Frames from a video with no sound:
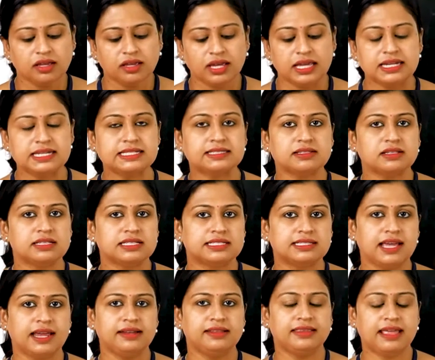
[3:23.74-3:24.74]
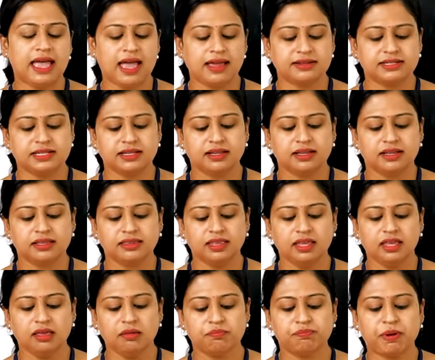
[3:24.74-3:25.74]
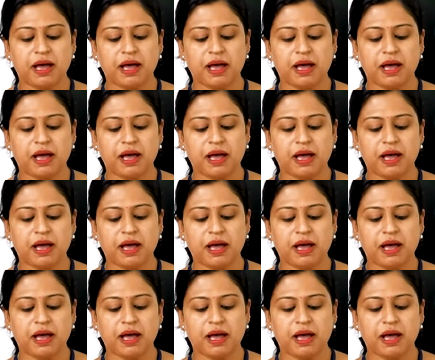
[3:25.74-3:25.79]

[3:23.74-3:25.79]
it is said that the